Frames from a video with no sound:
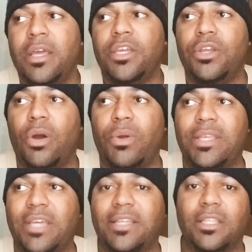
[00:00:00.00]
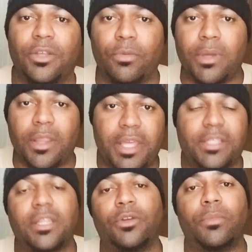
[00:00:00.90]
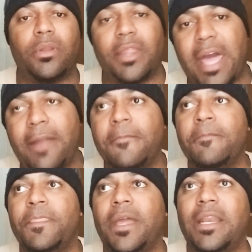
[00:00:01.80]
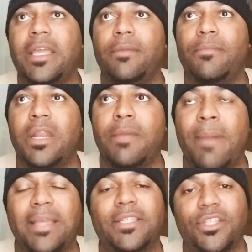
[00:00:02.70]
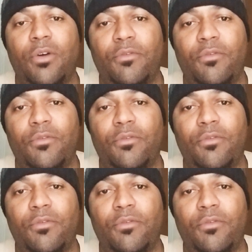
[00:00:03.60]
You know, he takes a little bit of this, a little bit of that, and he and he makes his own